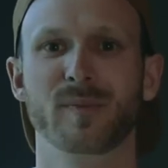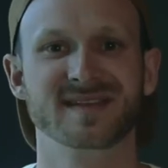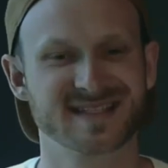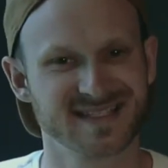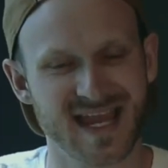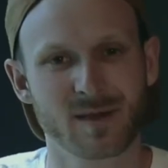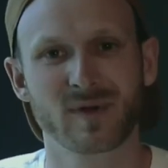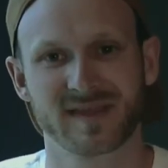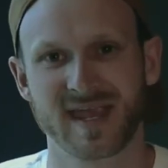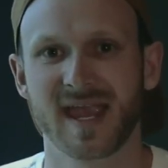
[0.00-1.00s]
And same
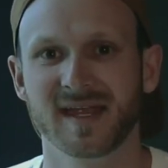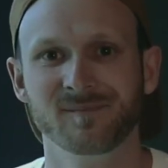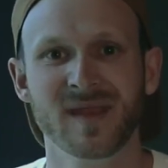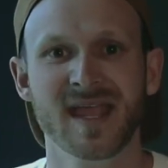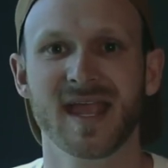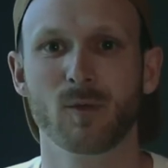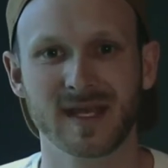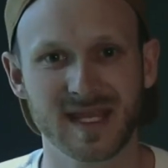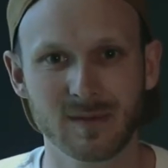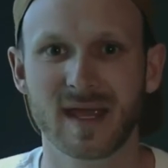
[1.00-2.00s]
with Cain when
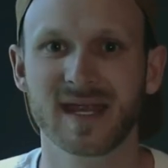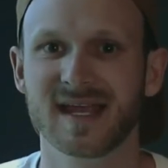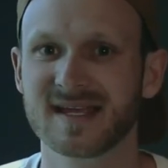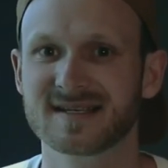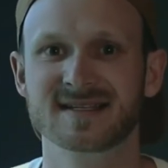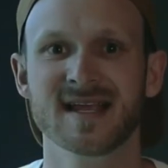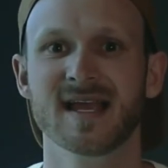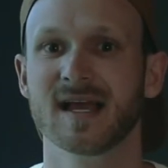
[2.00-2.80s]
he made his,